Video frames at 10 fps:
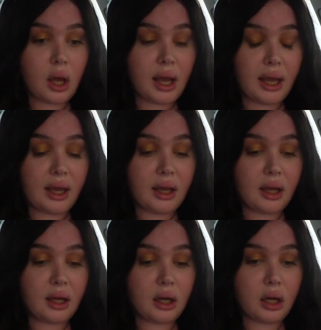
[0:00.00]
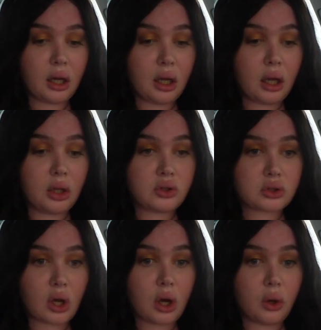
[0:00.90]
and
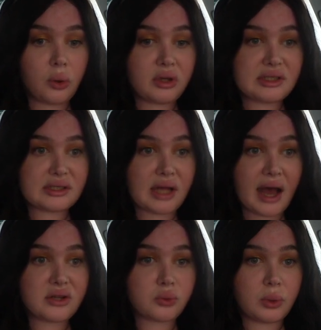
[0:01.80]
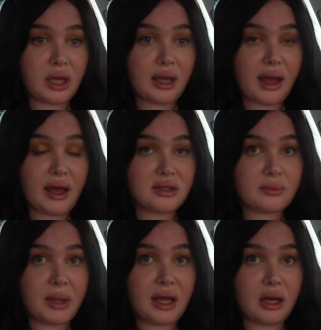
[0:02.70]
so this last week has
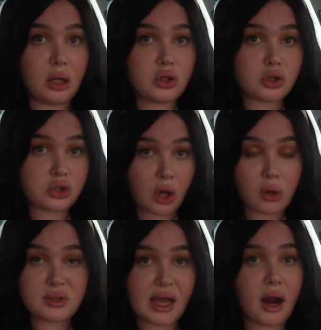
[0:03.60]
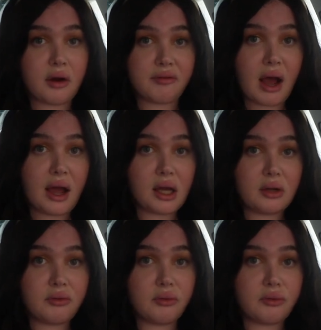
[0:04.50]
been so
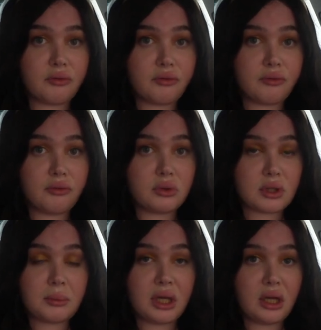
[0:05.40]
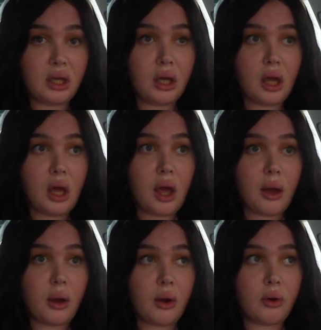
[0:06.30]
terrifying
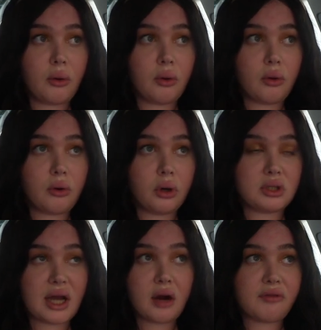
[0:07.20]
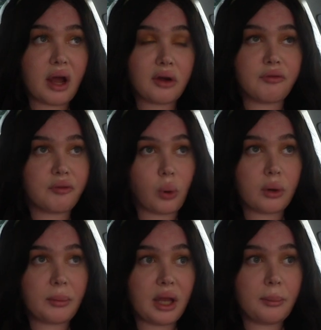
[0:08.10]
for
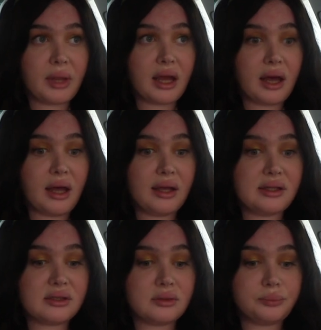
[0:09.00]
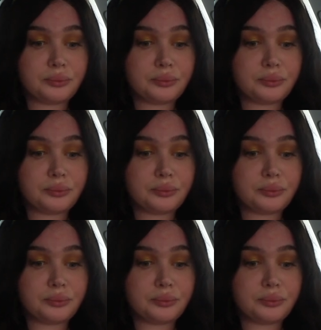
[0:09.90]
me because